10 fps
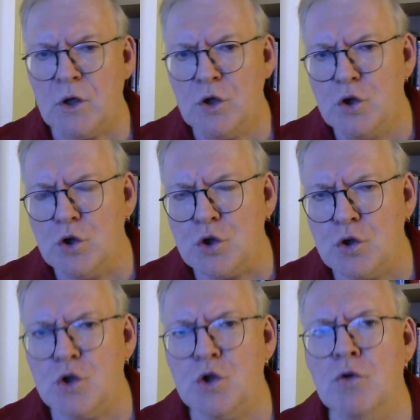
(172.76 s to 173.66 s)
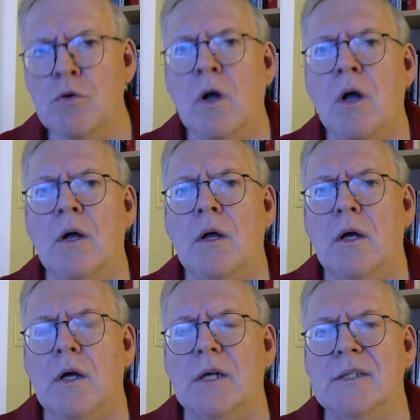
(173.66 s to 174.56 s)
You should to
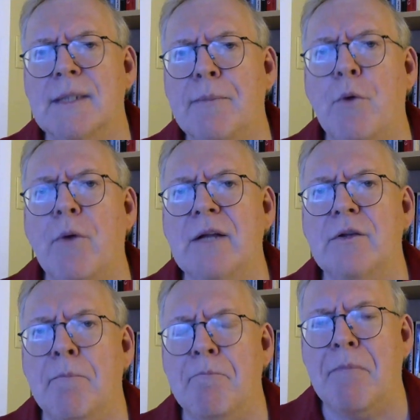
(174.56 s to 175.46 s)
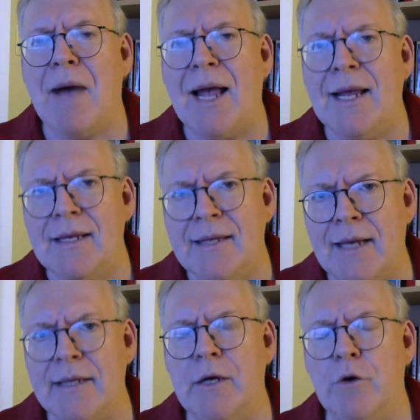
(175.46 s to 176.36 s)
separate by
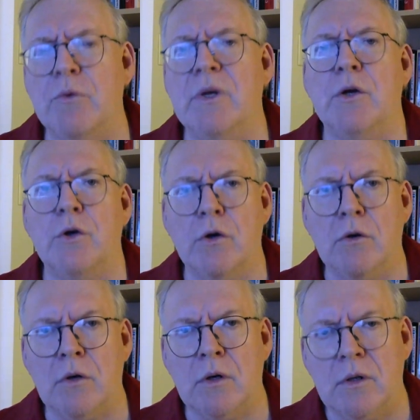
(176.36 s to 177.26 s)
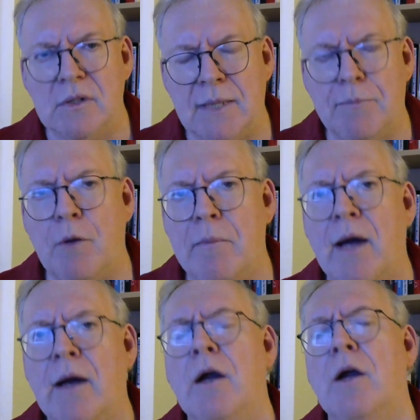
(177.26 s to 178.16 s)
category your
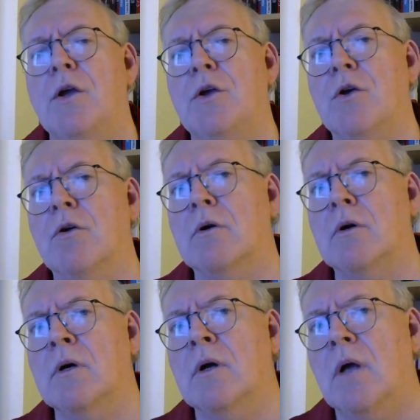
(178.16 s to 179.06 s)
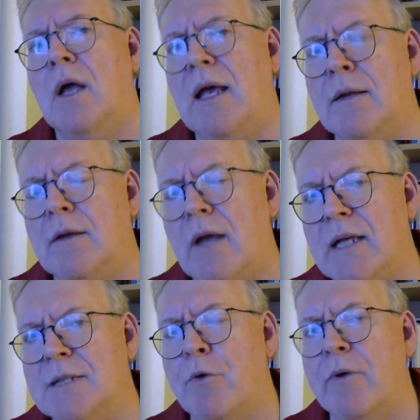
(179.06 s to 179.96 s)
diploma, your
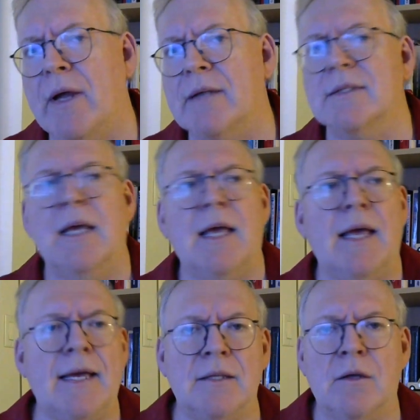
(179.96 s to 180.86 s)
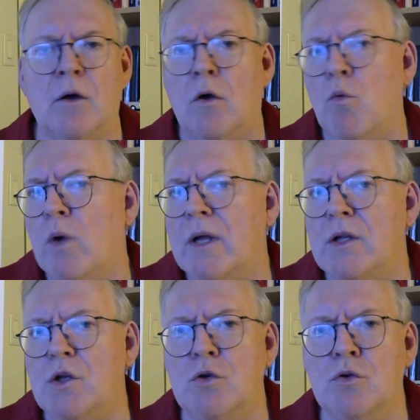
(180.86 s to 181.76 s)
experience. And when
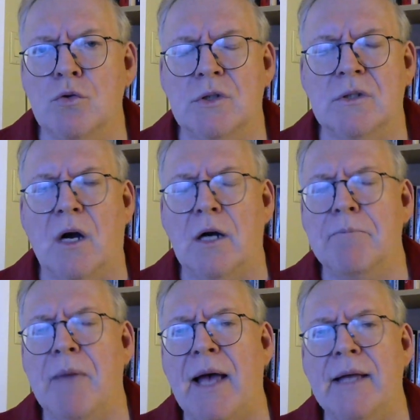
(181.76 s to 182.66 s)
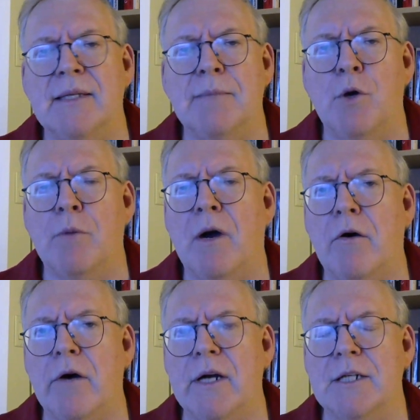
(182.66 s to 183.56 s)
you start by diploma
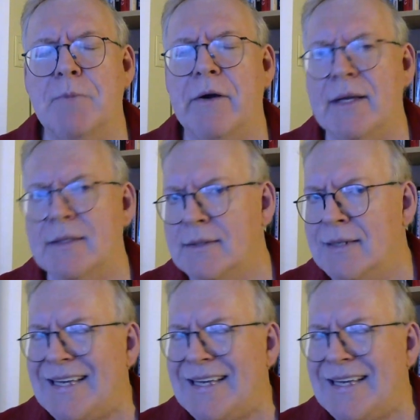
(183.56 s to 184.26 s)
or experience,